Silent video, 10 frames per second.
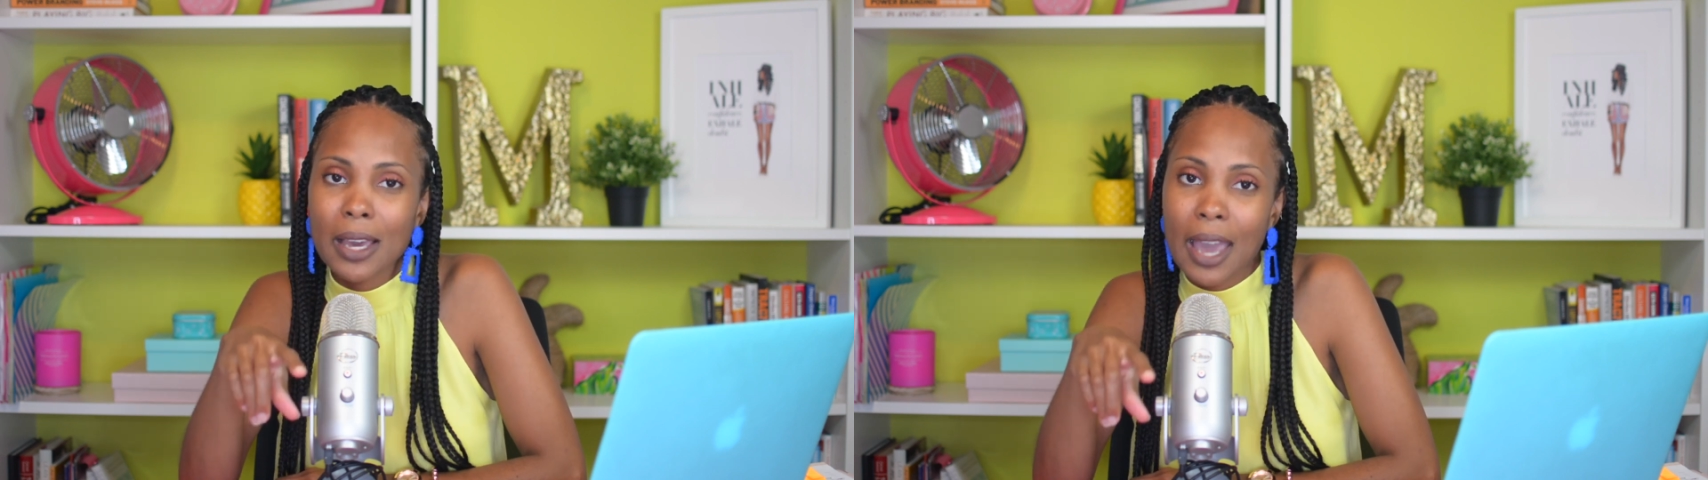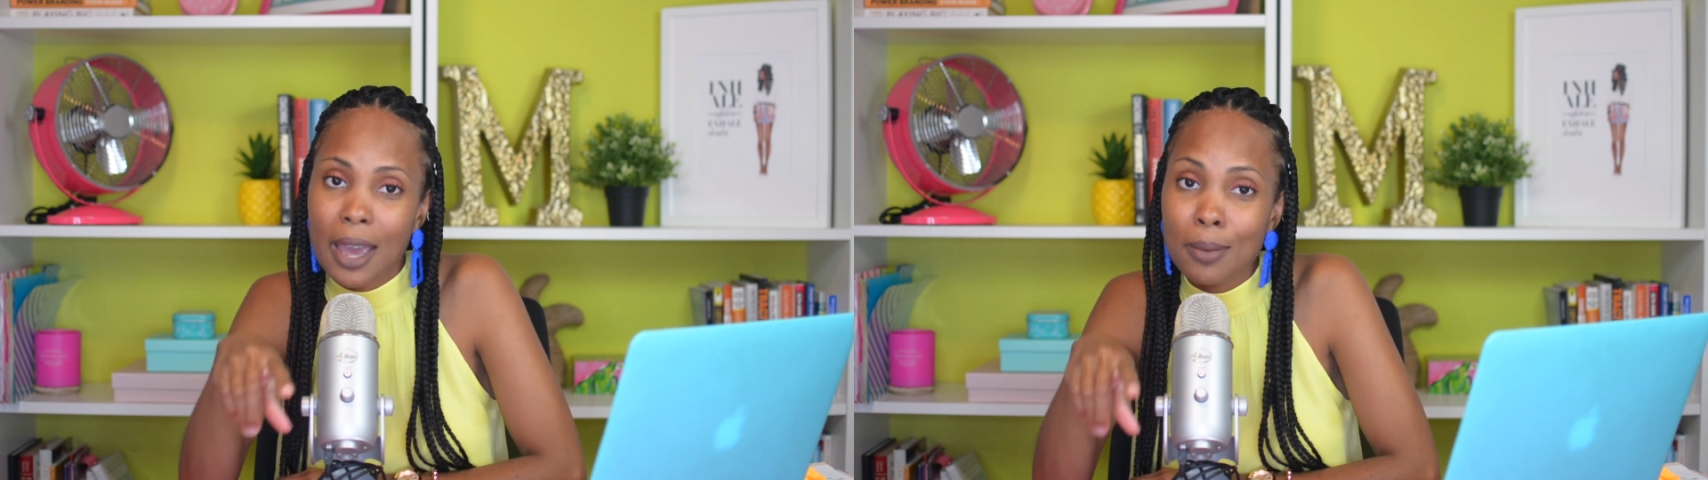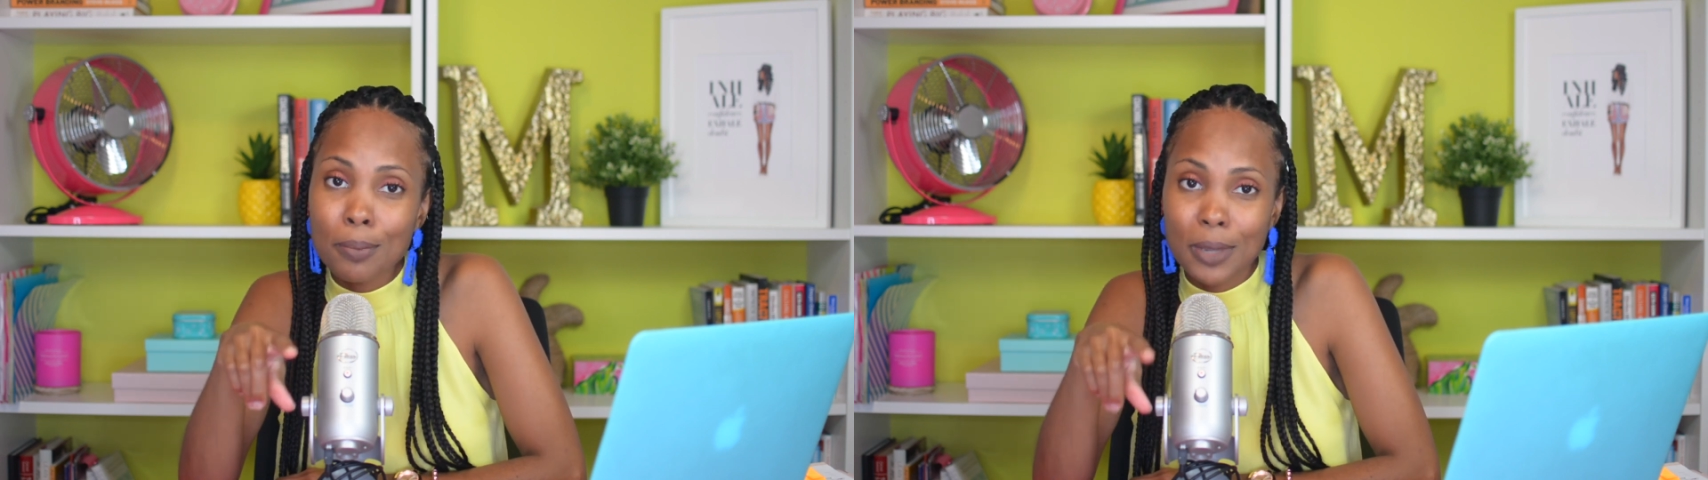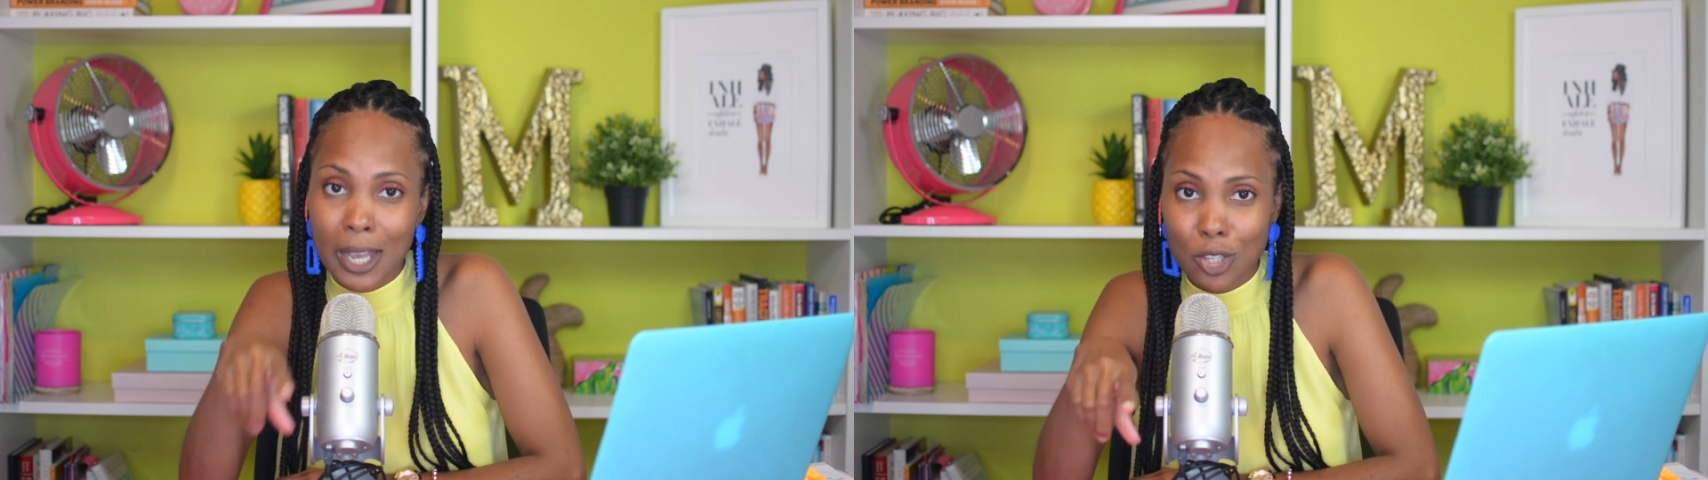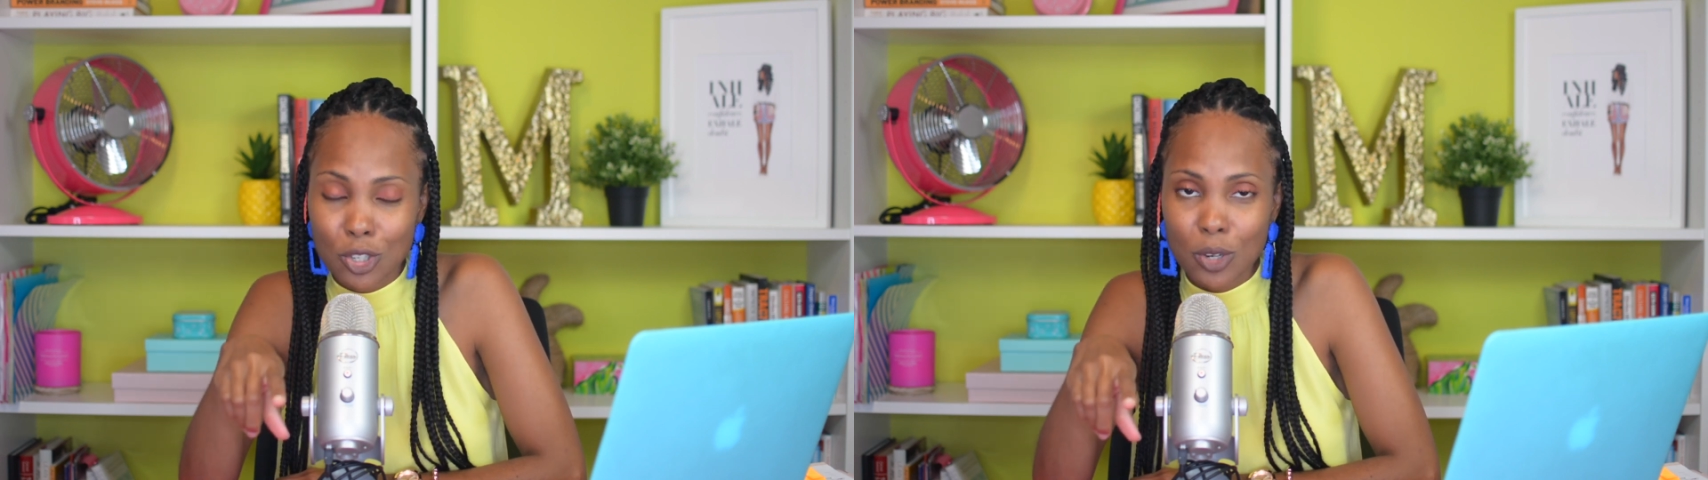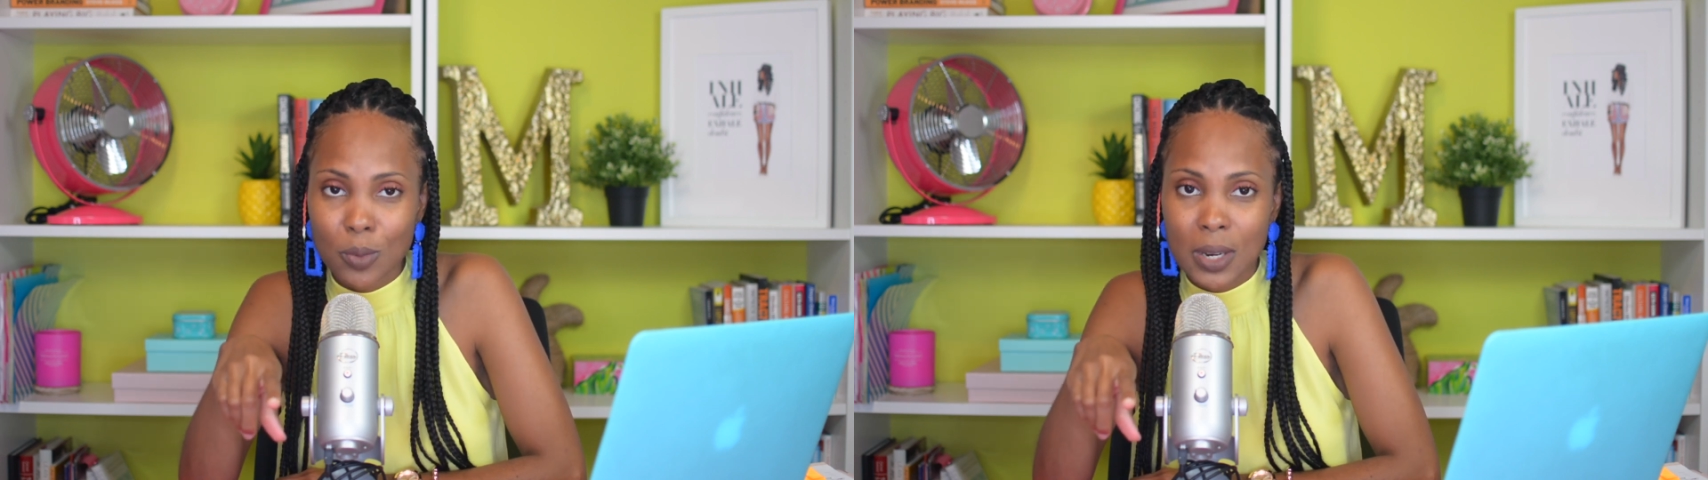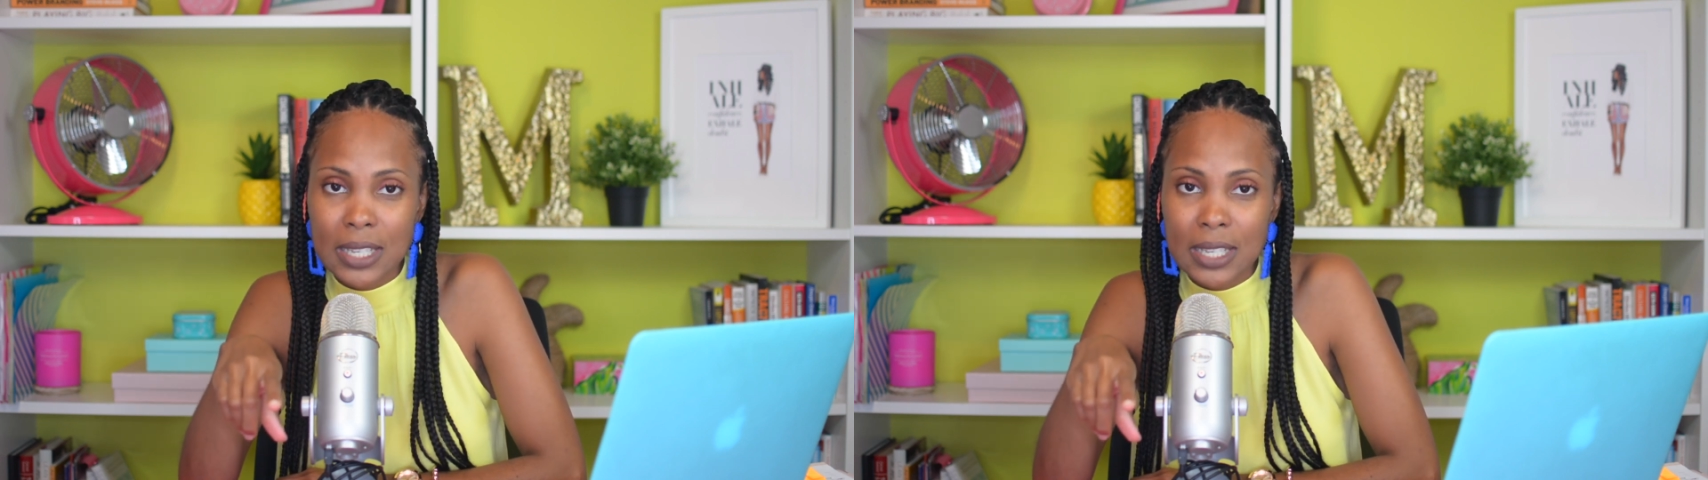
Ken Blanchard when he